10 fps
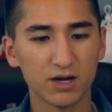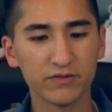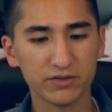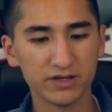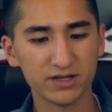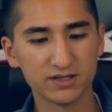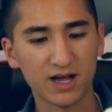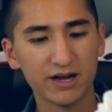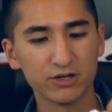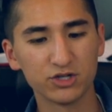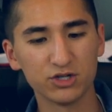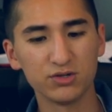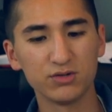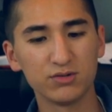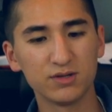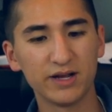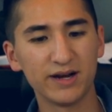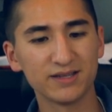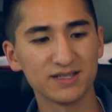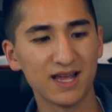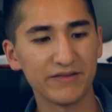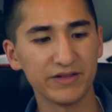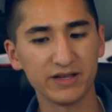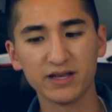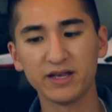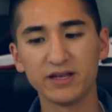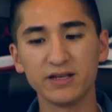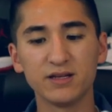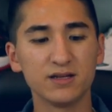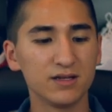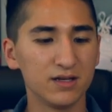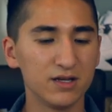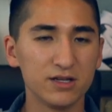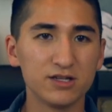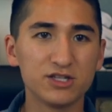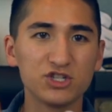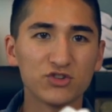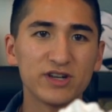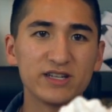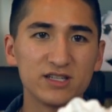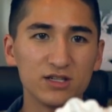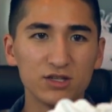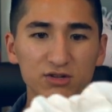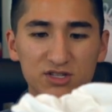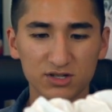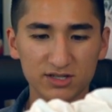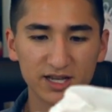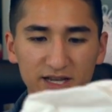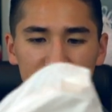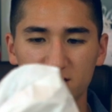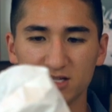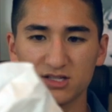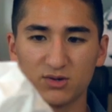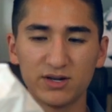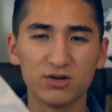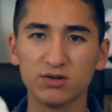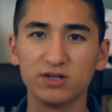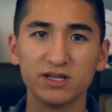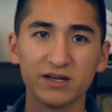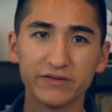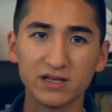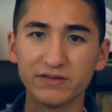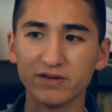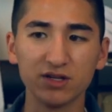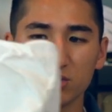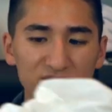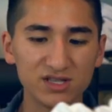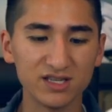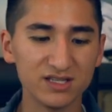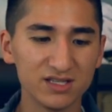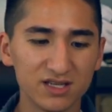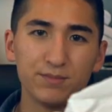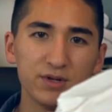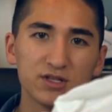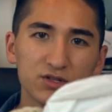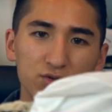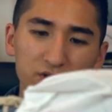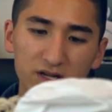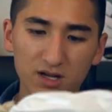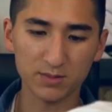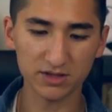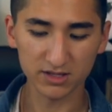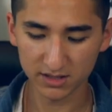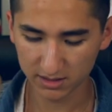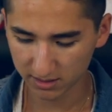cover the entire shoe, and it doesn't have like a string to loosen or tighten it, so I don't really even use these, but it's cool they come with it.